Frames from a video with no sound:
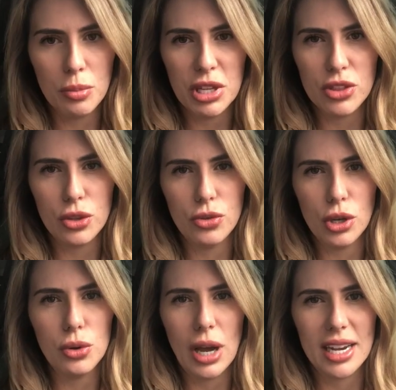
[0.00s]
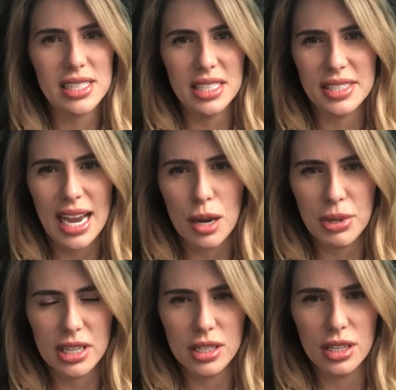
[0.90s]
mean, the accidents
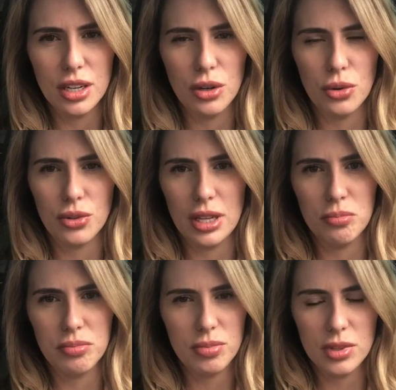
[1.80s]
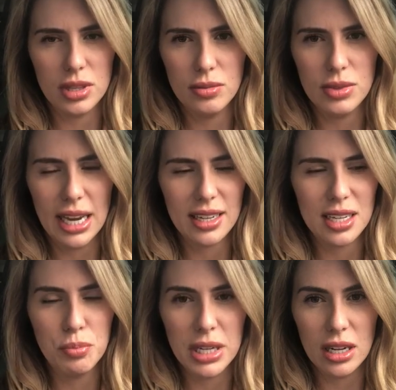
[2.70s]
happen, you know, then that
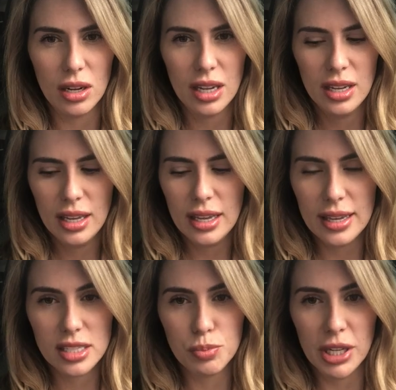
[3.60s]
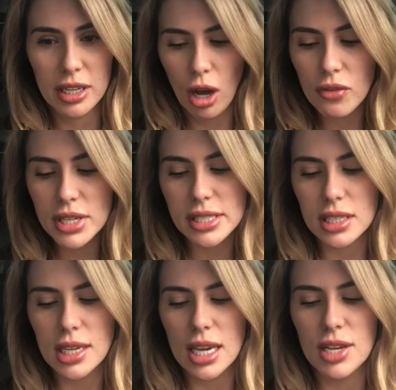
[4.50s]
can be explained.
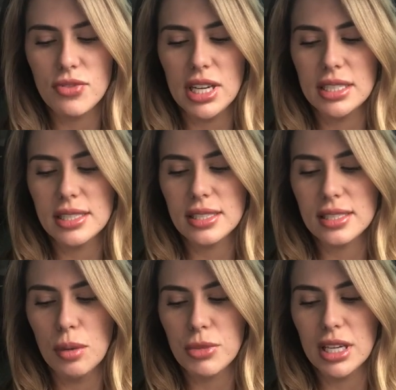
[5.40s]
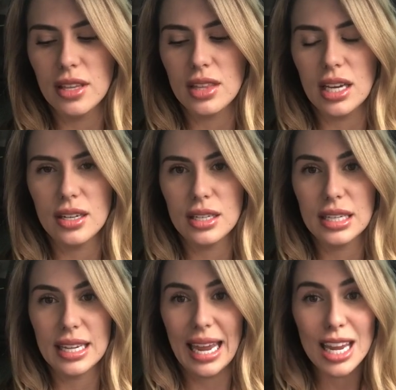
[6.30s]
Obviously, if it's something that
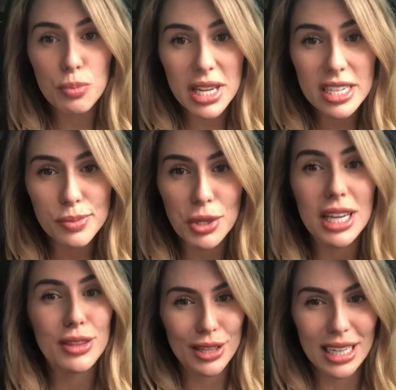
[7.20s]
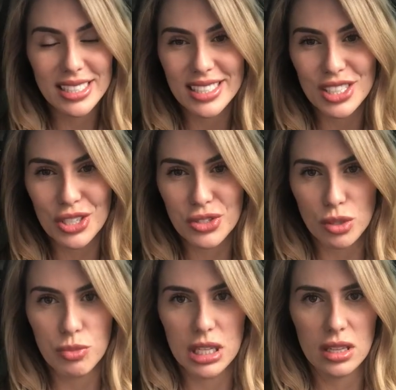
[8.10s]
can't be explained, then that's, you know,
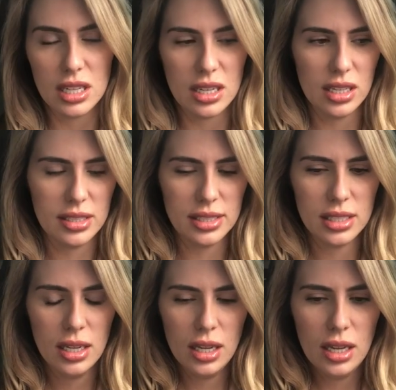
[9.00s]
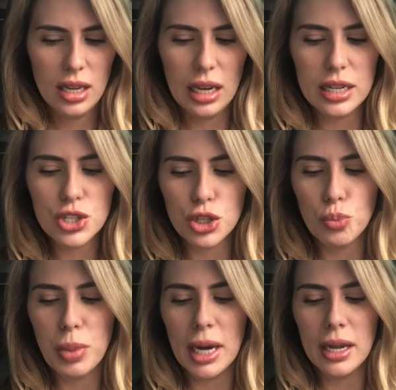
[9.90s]
something that is an issue.
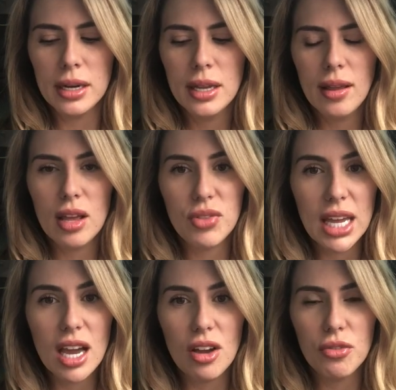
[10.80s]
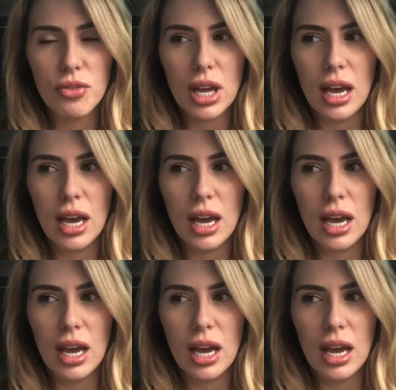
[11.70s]
But if they have,